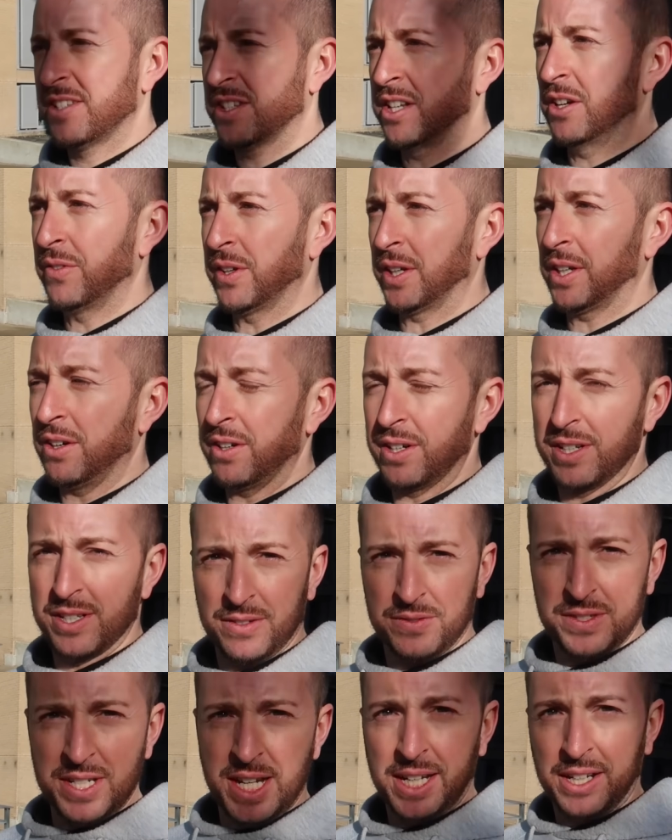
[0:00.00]
Stuff it, guys,
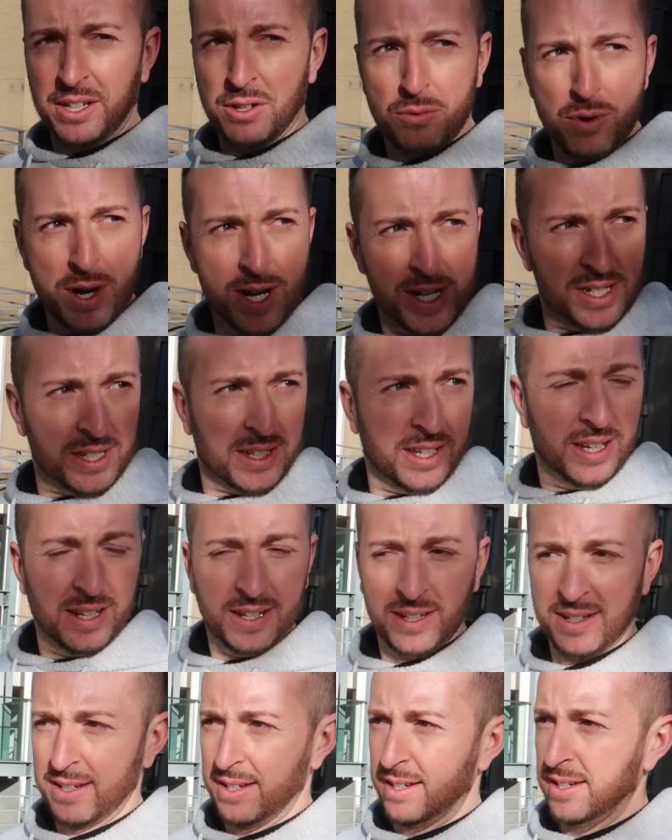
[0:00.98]
I've taken a risk.
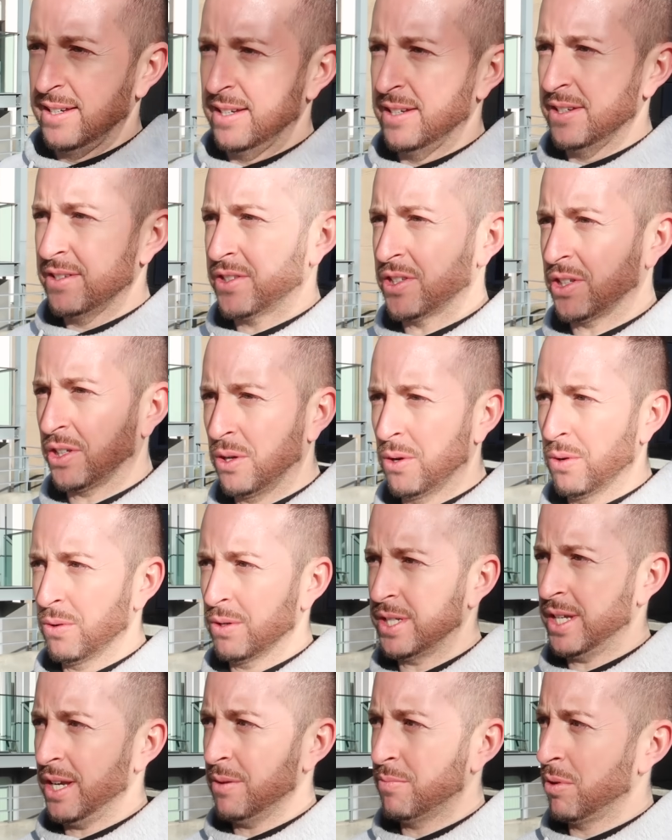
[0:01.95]

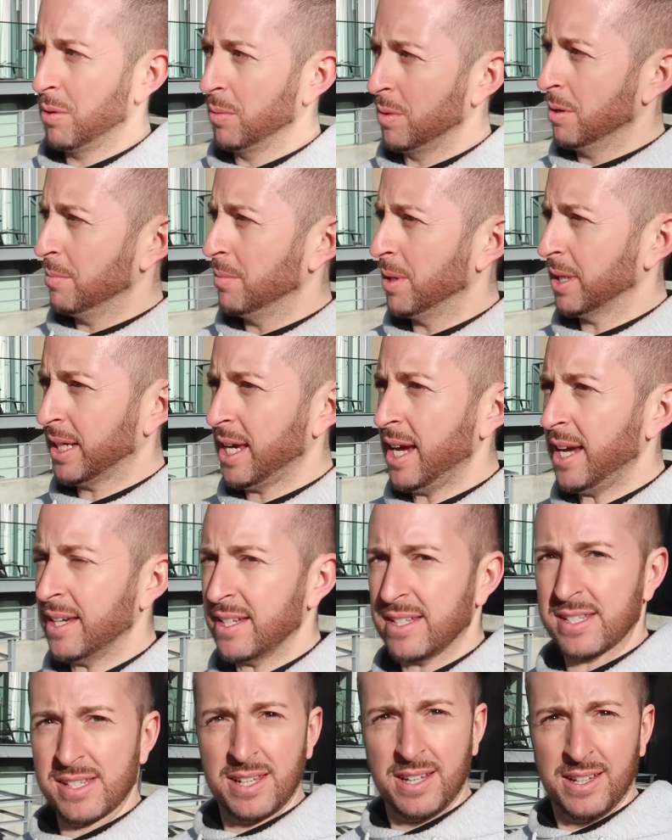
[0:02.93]
Security are probably on my
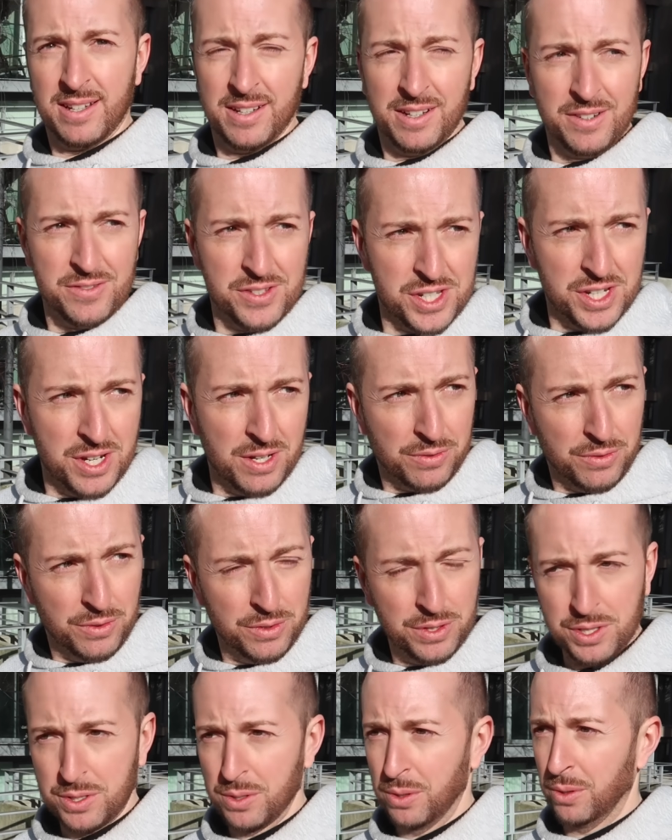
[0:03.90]
case. I've snuck
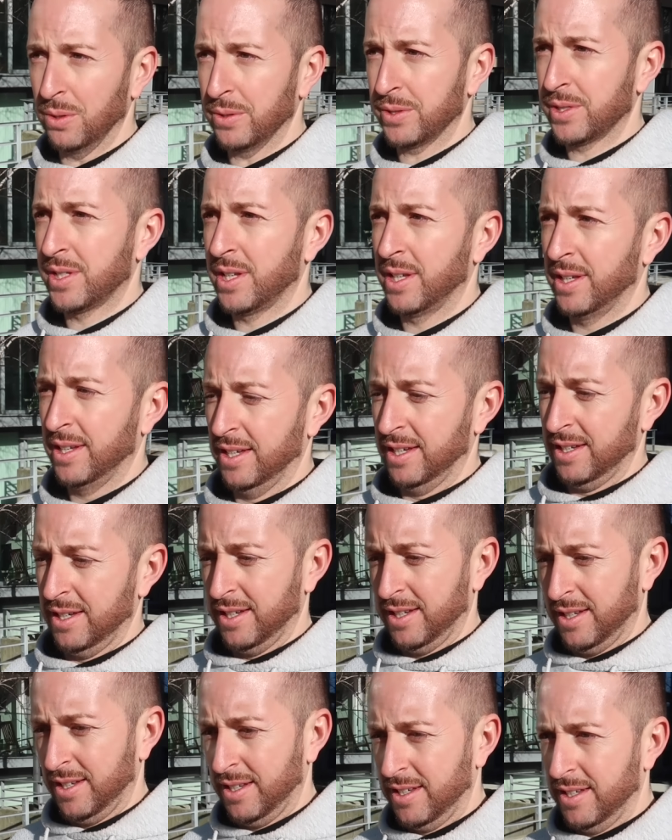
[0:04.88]
through the doors.
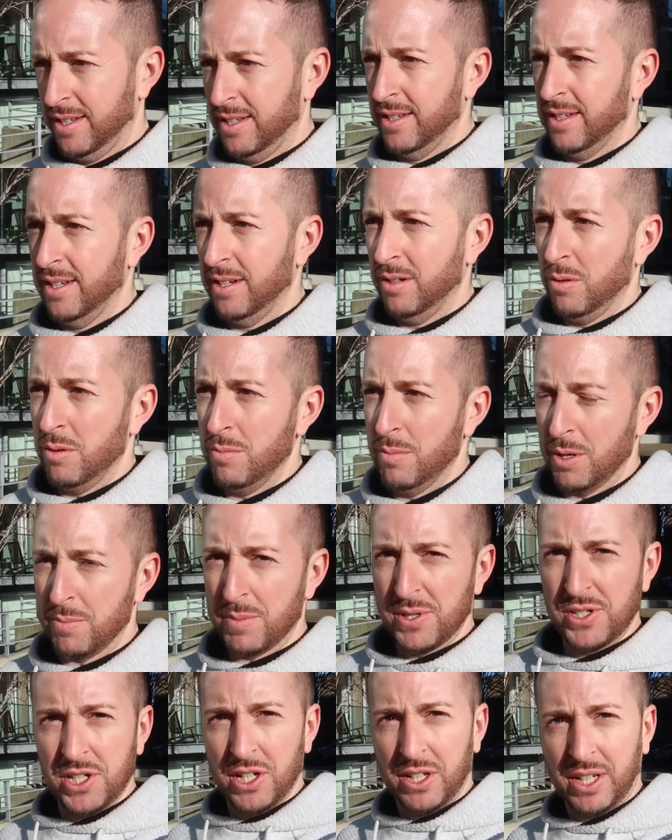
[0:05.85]
We might
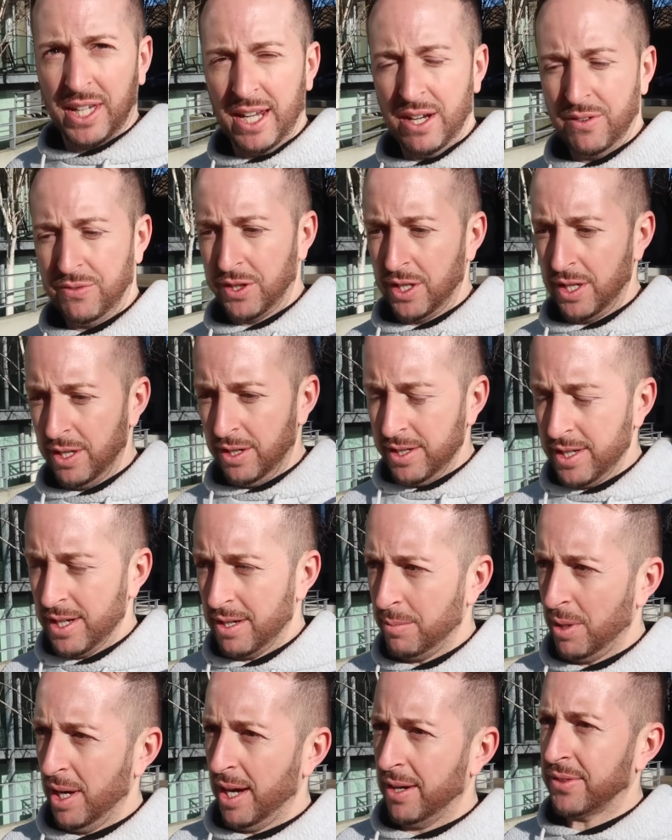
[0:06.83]
be stuck here for the night.
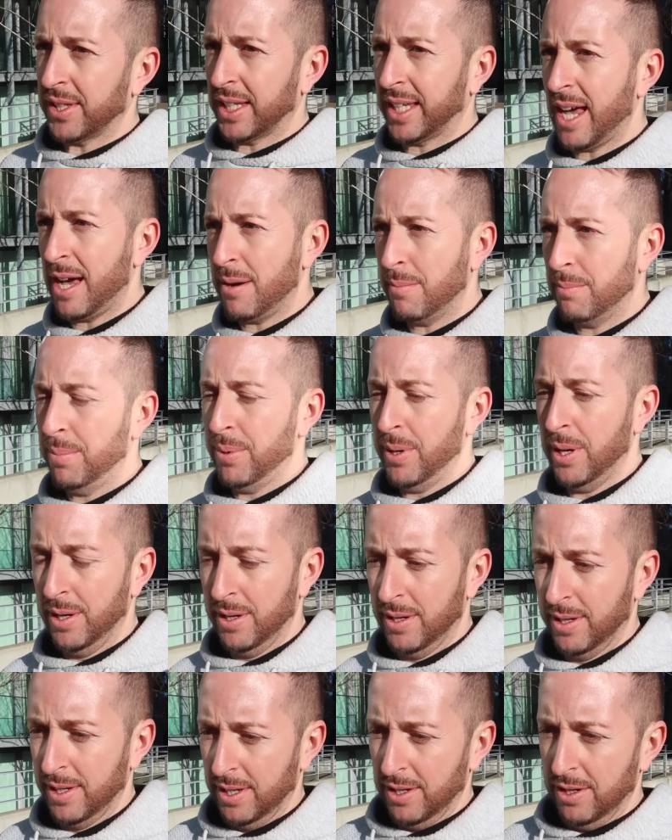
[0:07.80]
I might have to camp
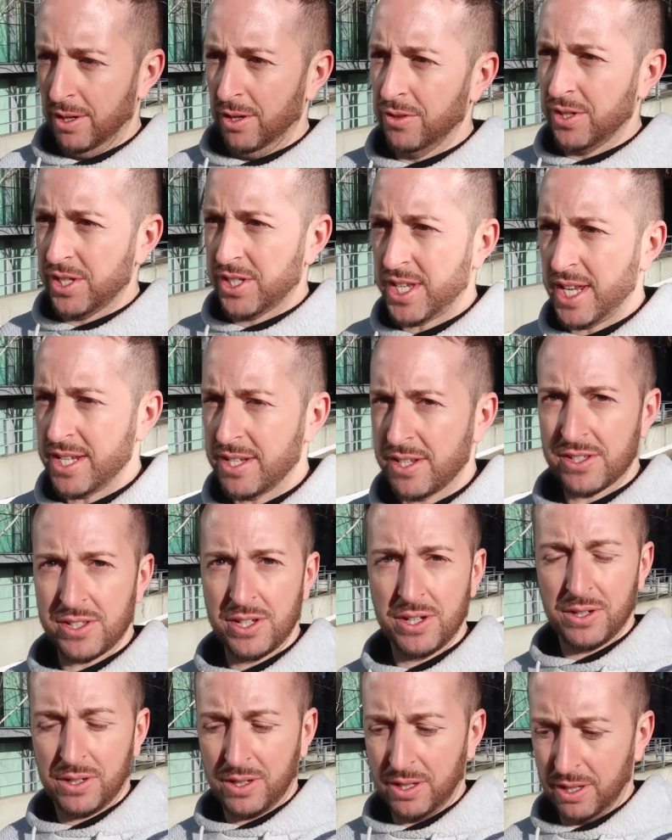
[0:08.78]
on the centre
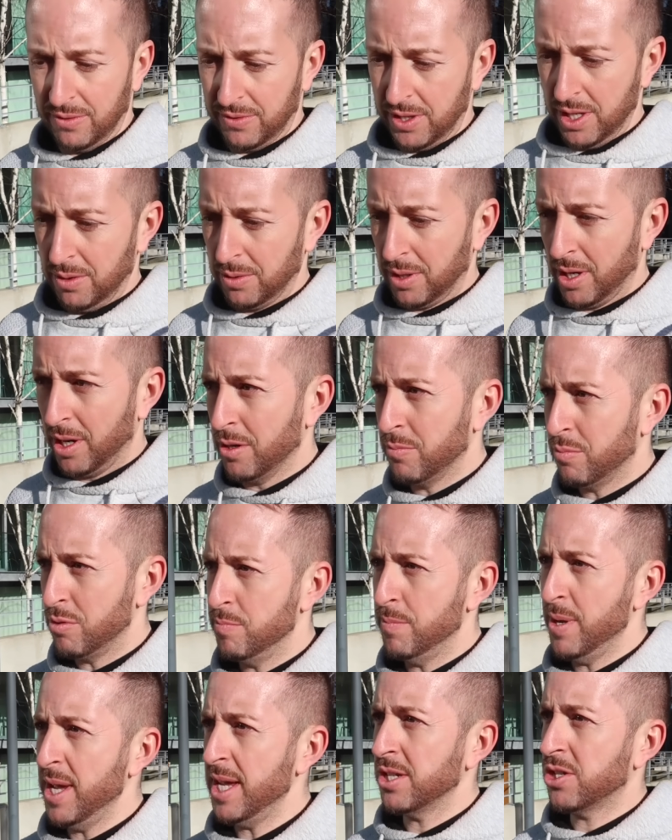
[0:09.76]
circle of the old Highbury
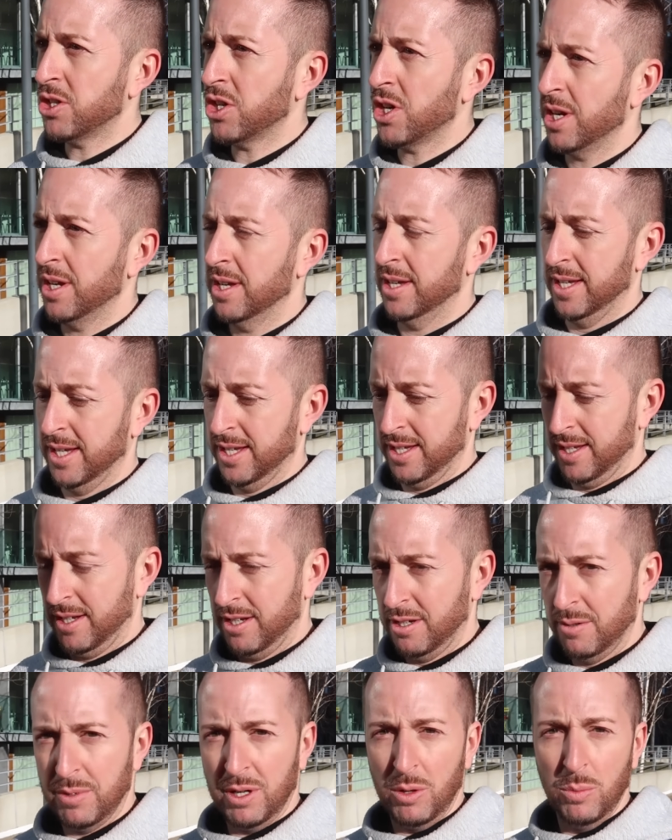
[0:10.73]
pitch,
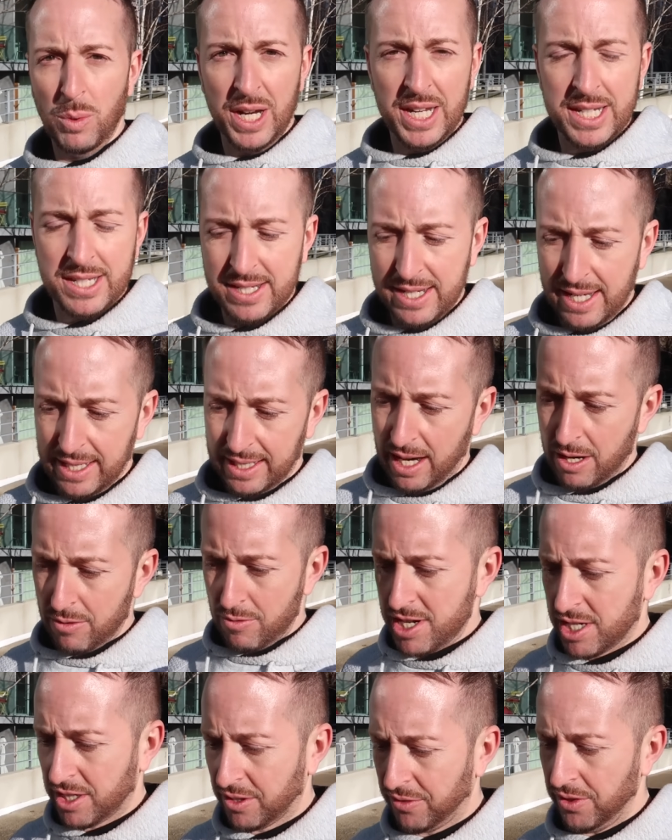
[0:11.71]
but I'm willing to take that
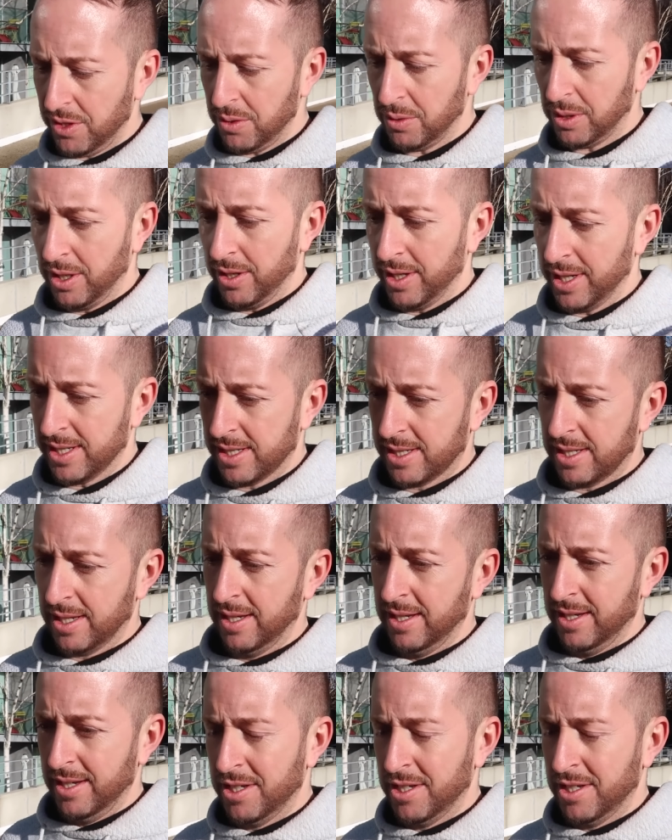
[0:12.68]
risk for you guys.